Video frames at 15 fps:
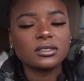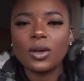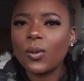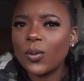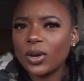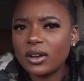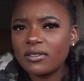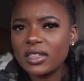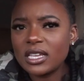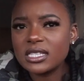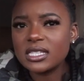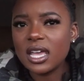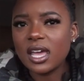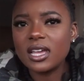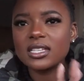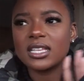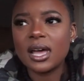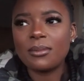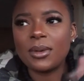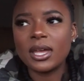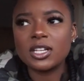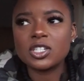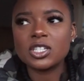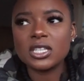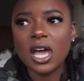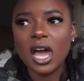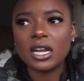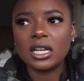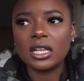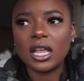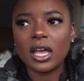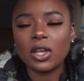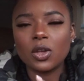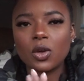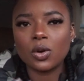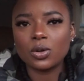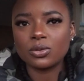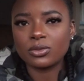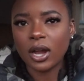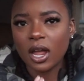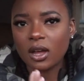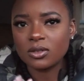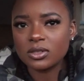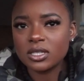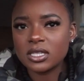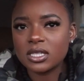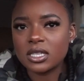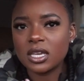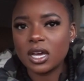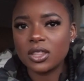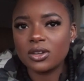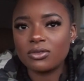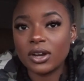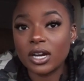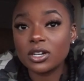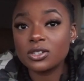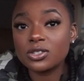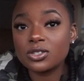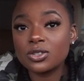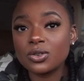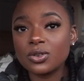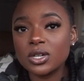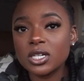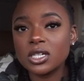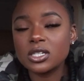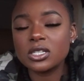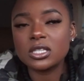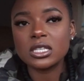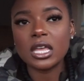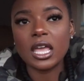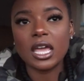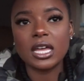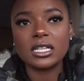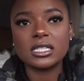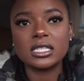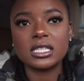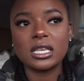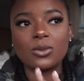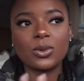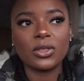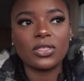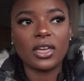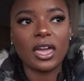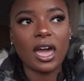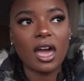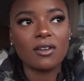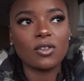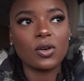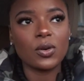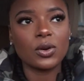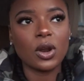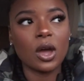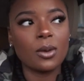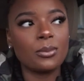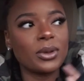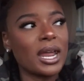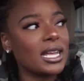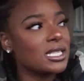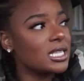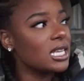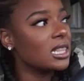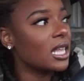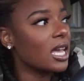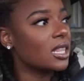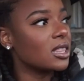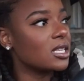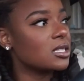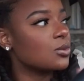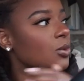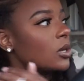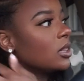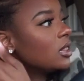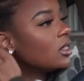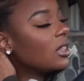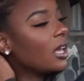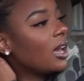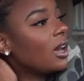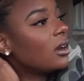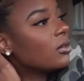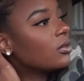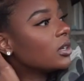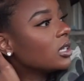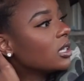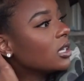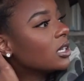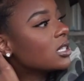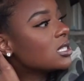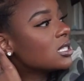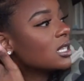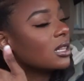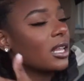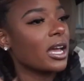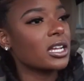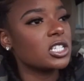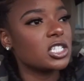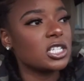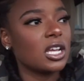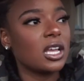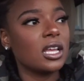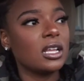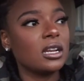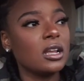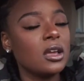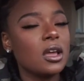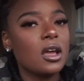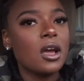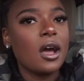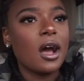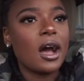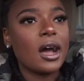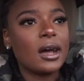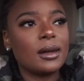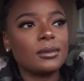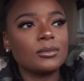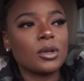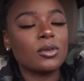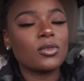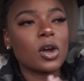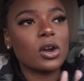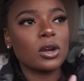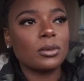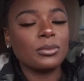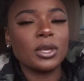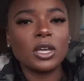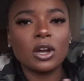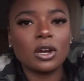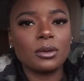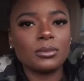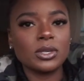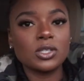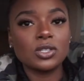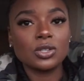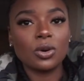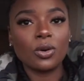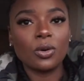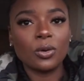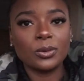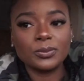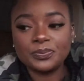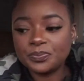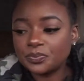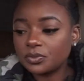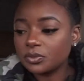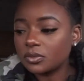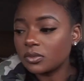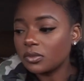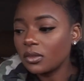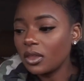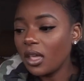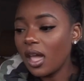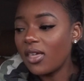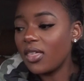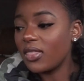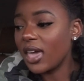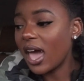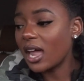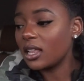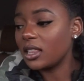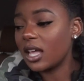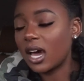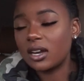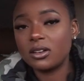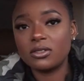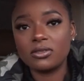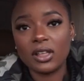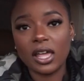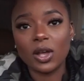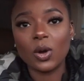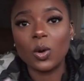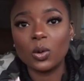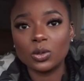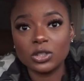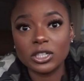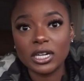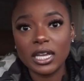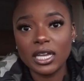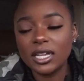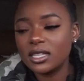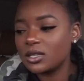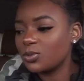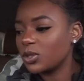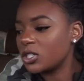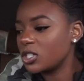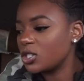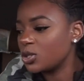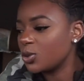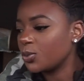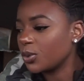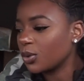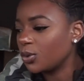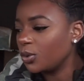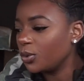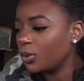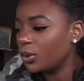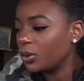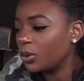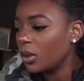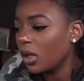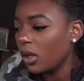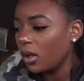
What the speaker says: one of these days I may just kind of like go around to see other record stores and see what they have going on. But I did like this one. They had a really good selection of R&B, R&B soul. And then they had a lot of like older hits, which is super cool.